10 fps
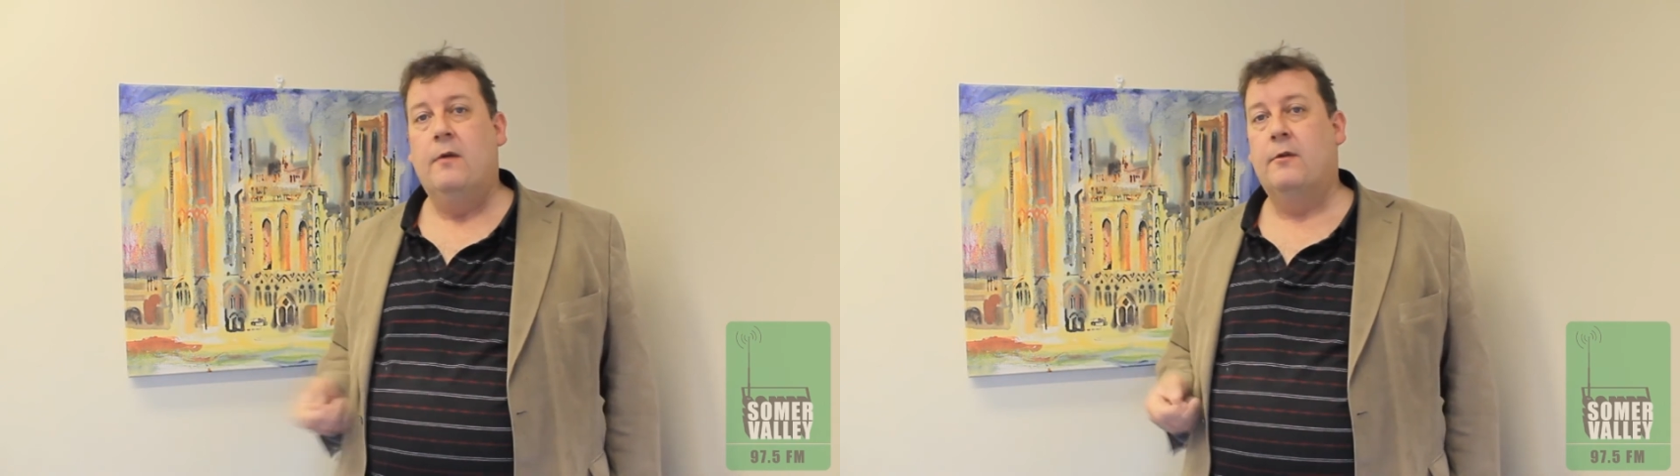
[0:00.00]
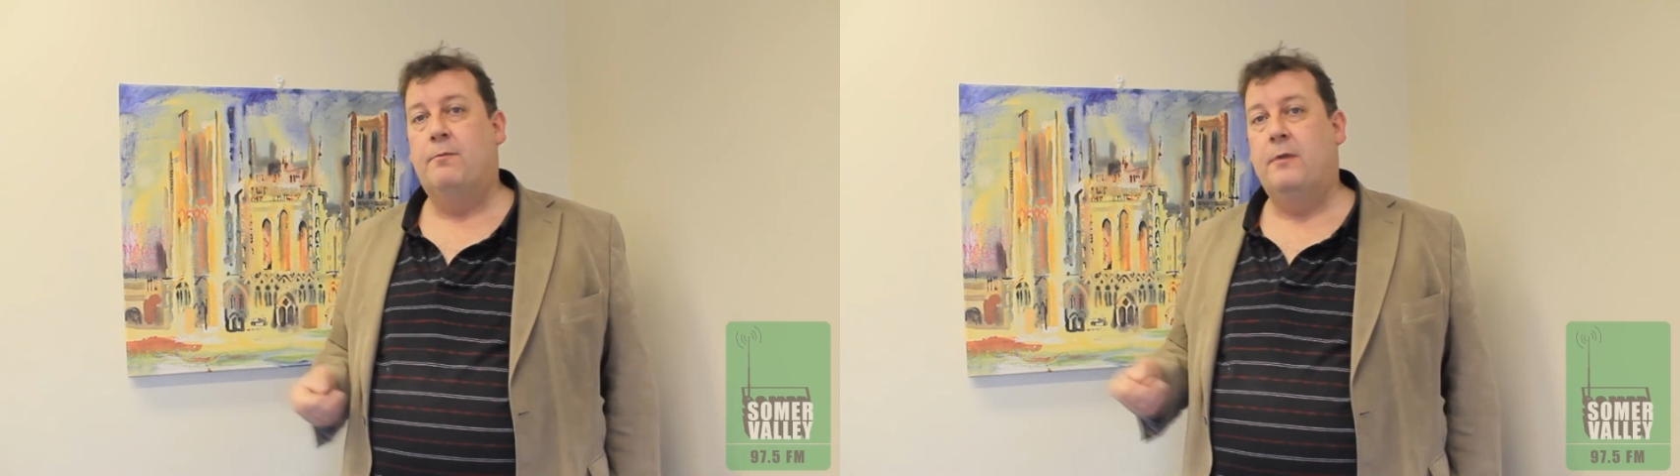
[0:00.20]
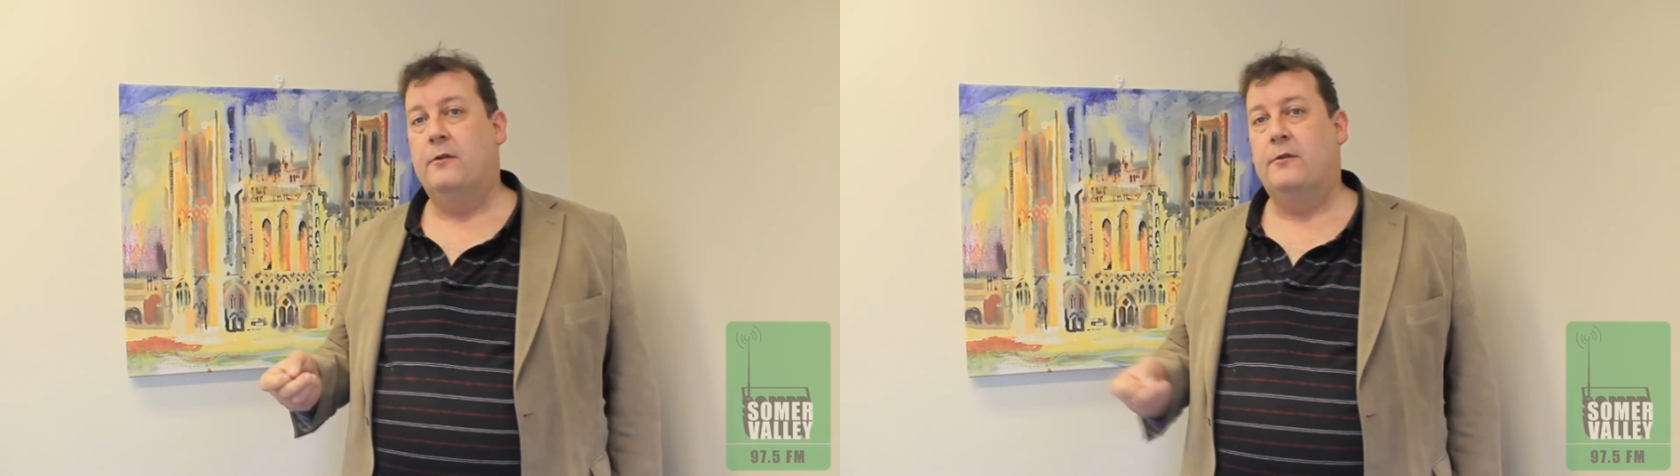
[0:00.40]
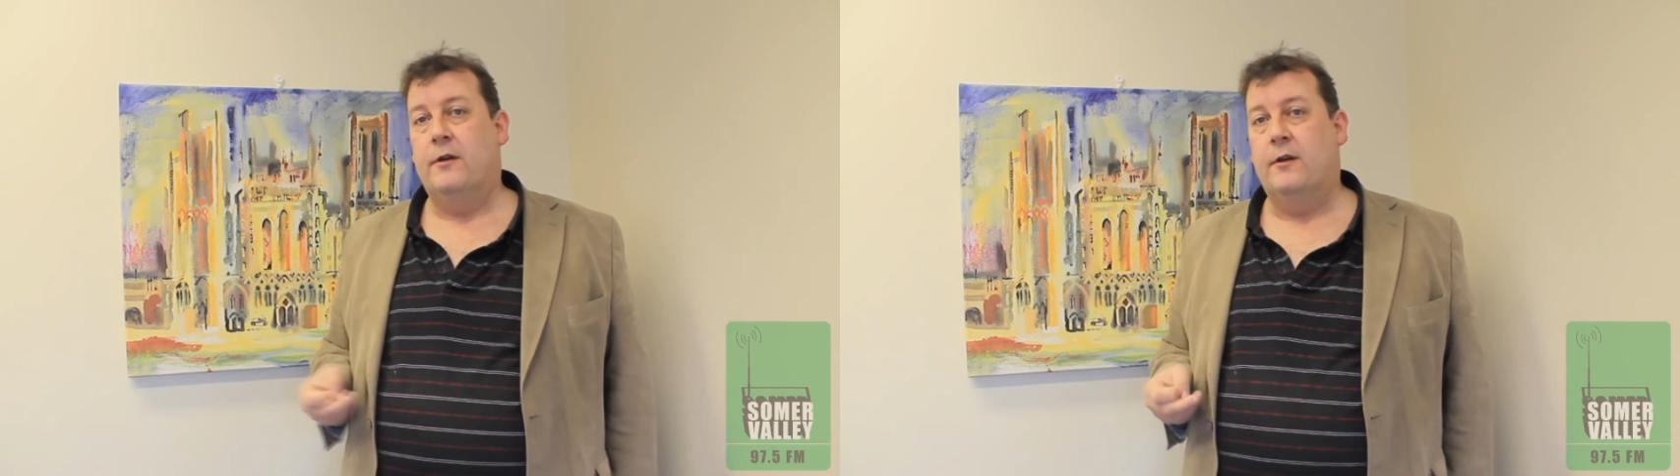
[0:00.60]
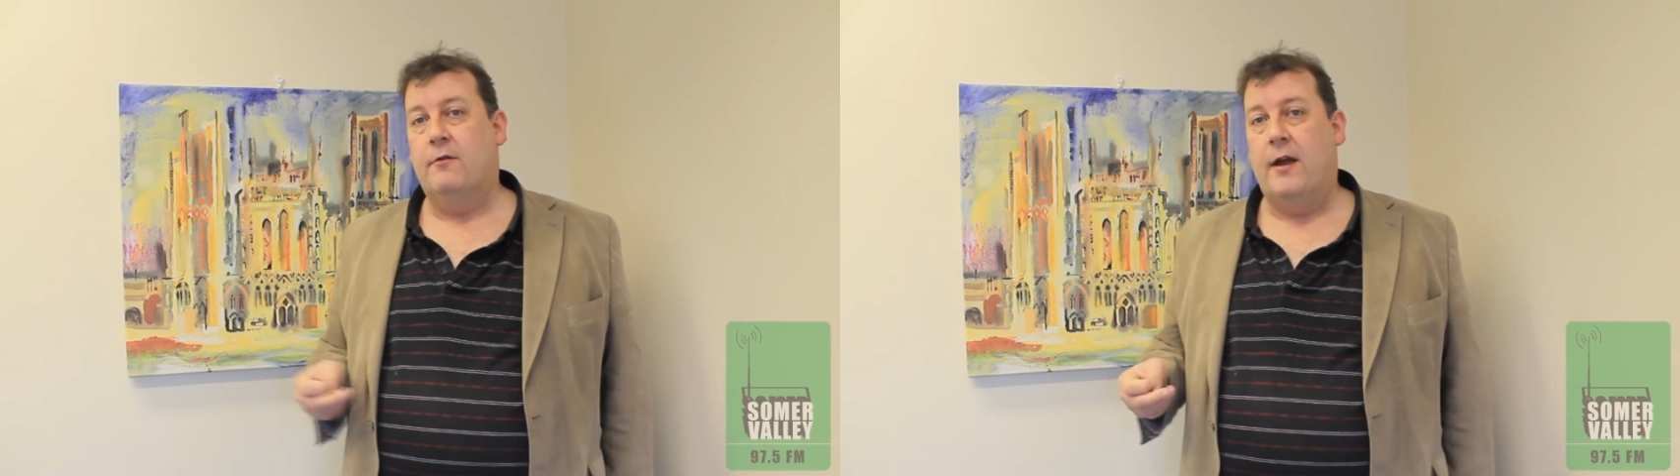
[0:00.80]
was built
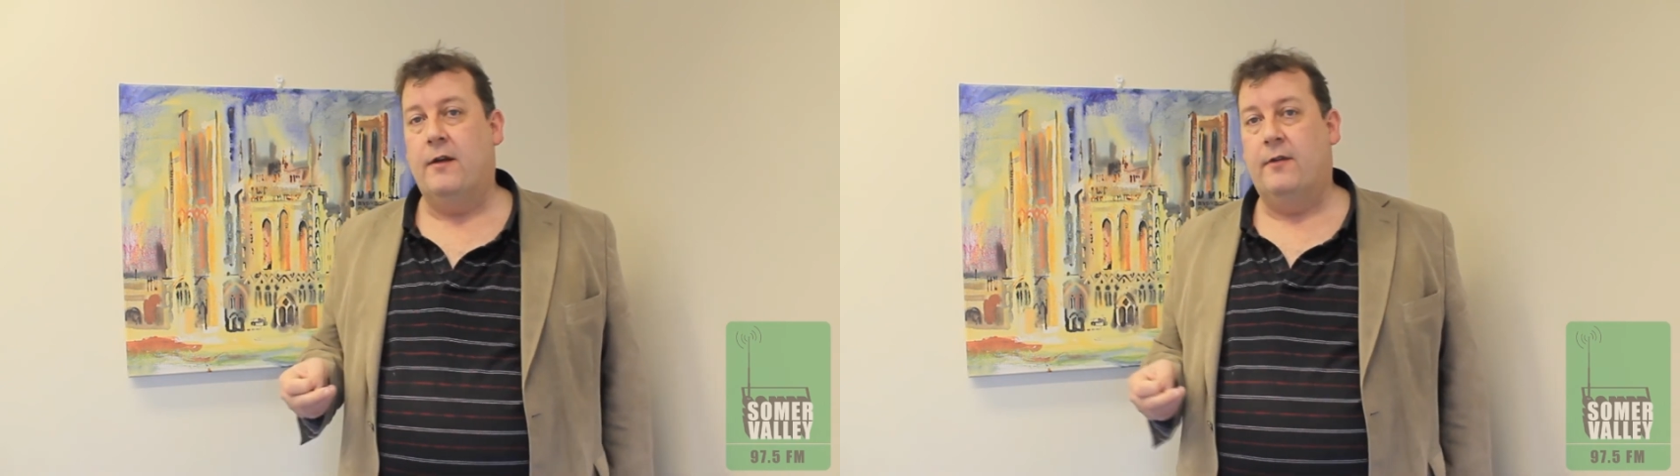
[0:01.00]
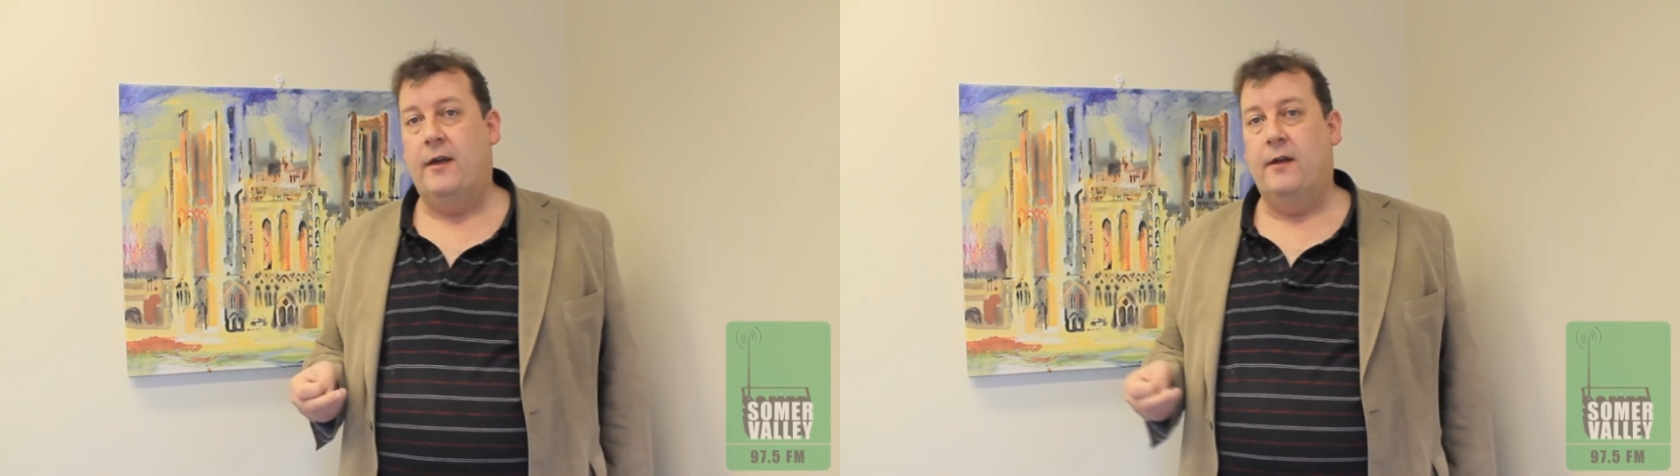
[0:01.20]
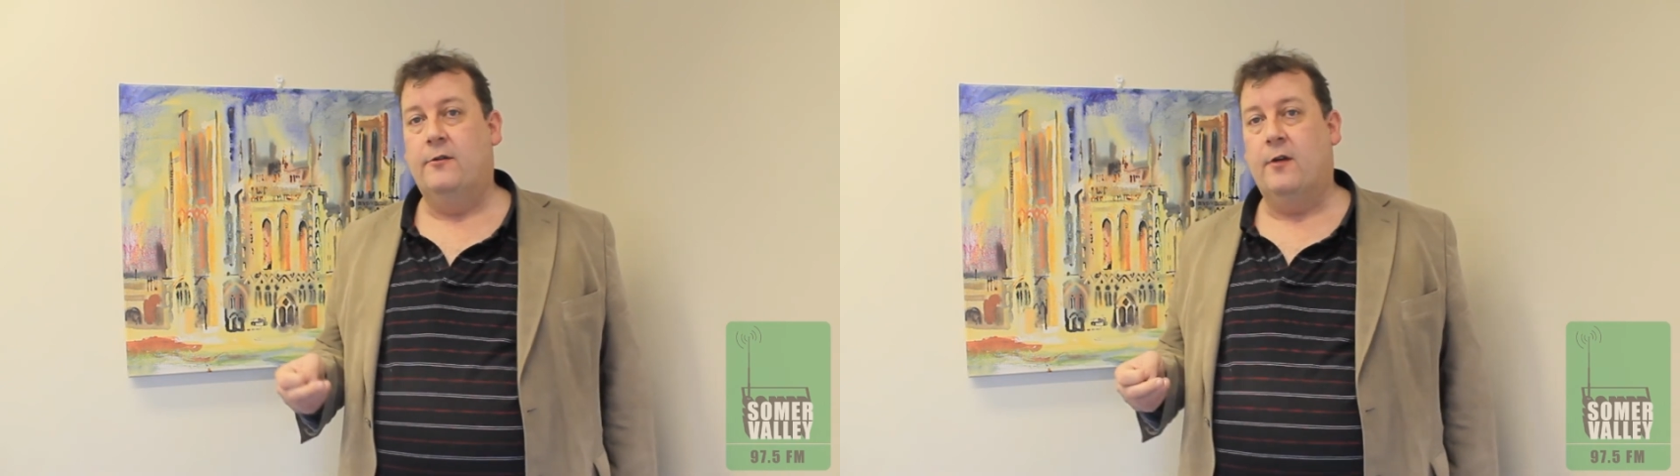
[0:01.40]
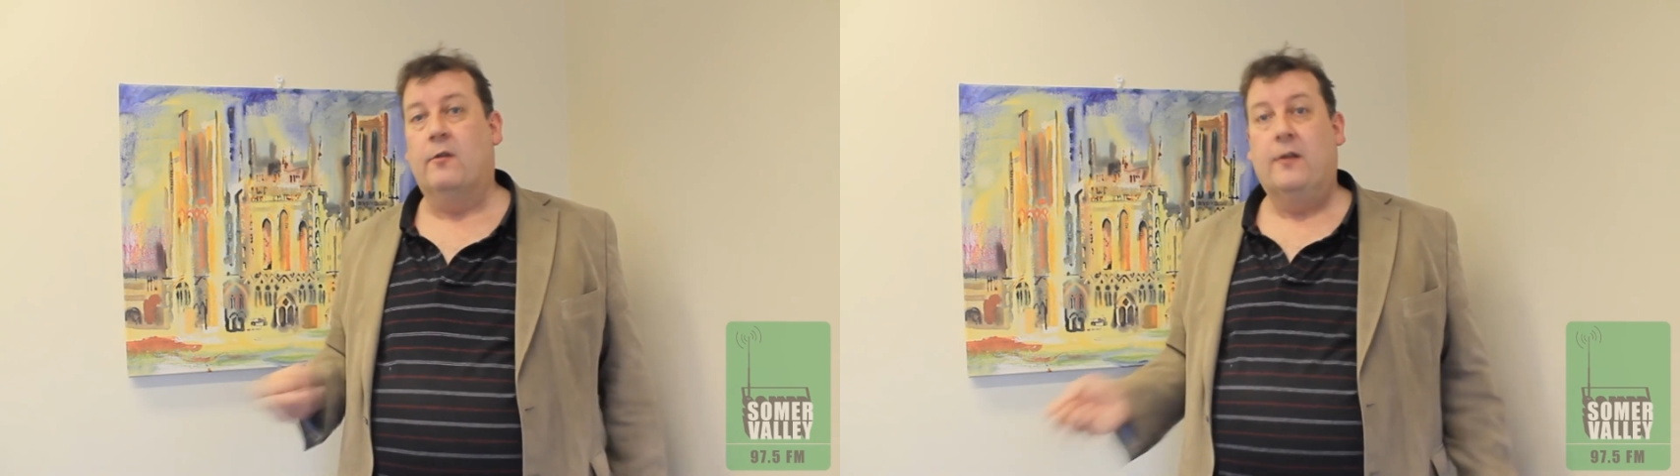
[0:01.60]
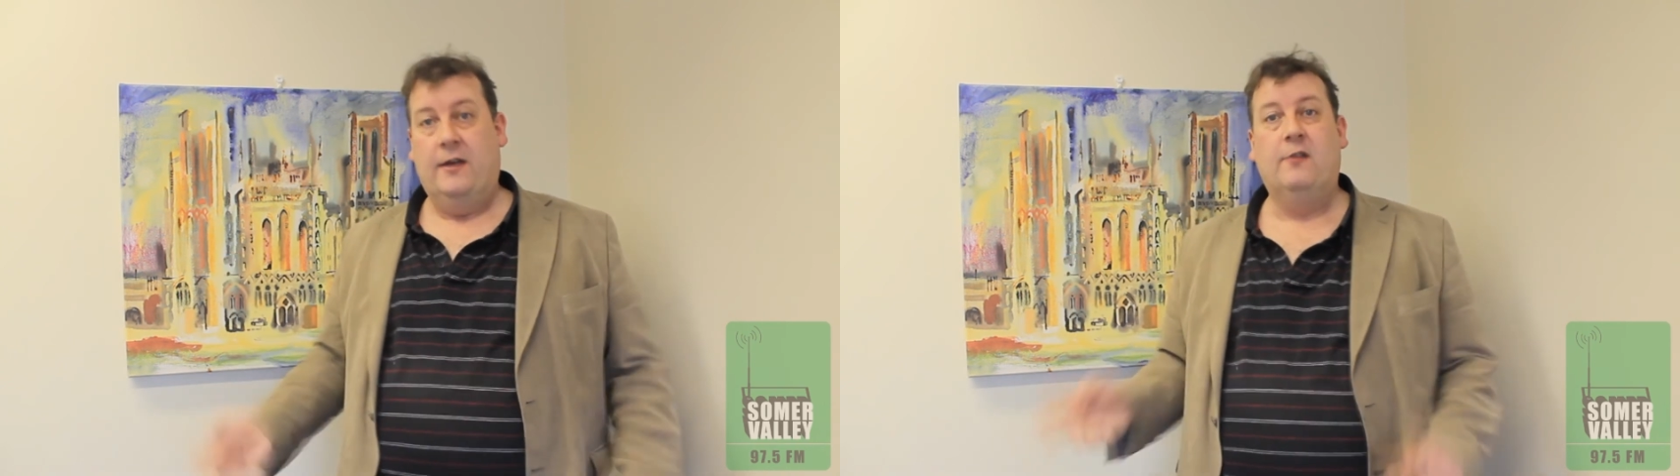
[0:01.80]
during the reign of King John.